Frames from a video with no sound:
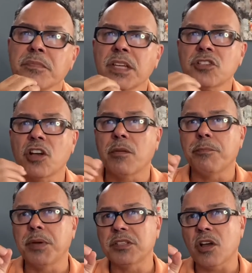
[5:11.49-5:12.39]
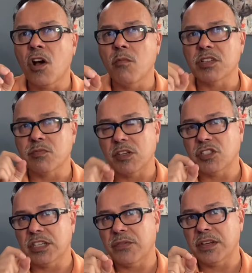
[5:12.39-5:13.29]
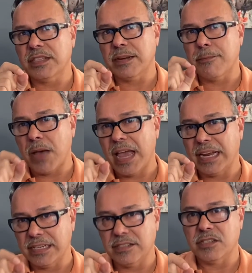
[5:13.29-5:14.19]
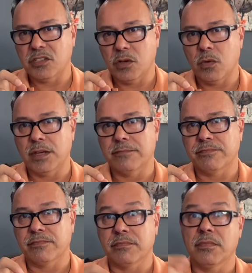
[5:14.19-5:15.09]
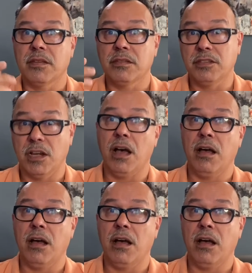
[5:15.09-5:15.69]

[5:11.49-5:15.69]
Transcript: So building a home is much different than buying an existing one. Duh.